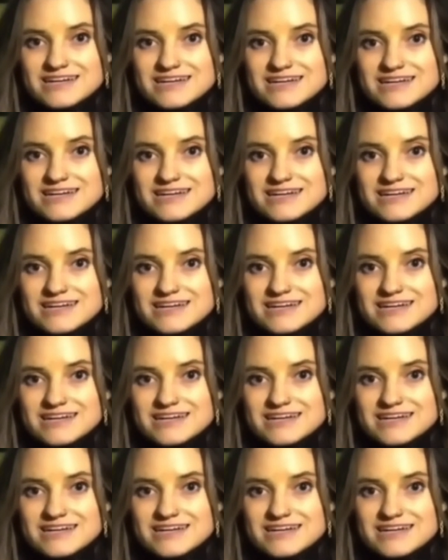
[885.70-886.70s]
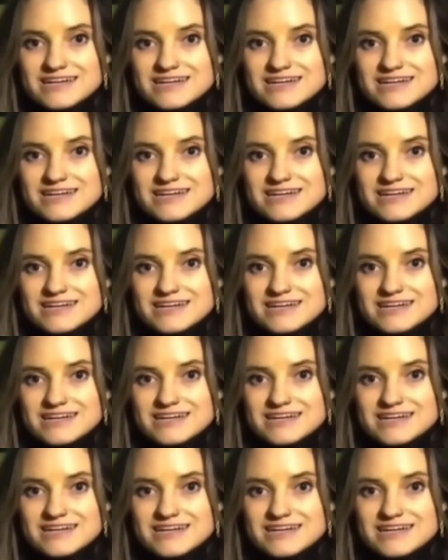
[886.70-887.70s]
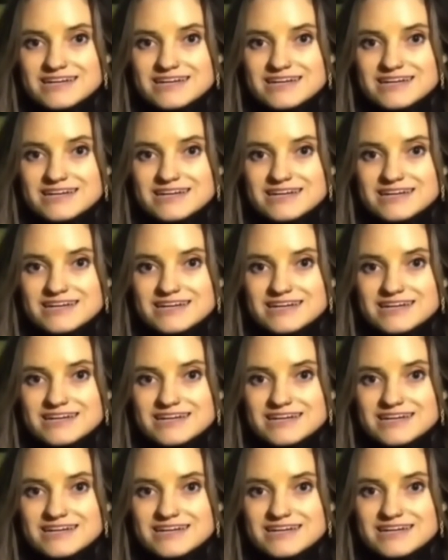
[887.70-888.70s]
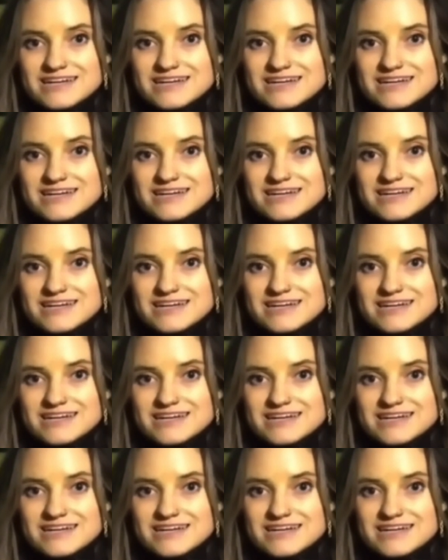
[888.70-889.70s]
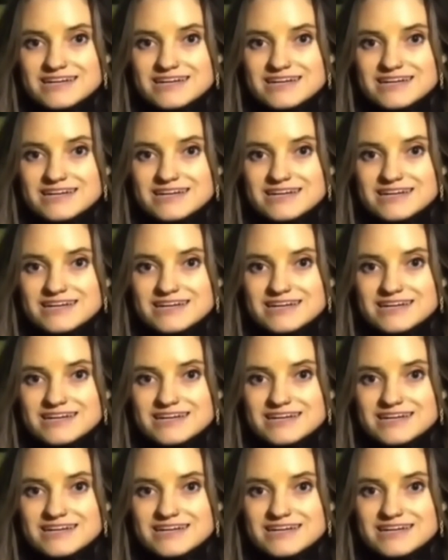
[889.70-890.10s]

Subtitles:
This person isn't speaking.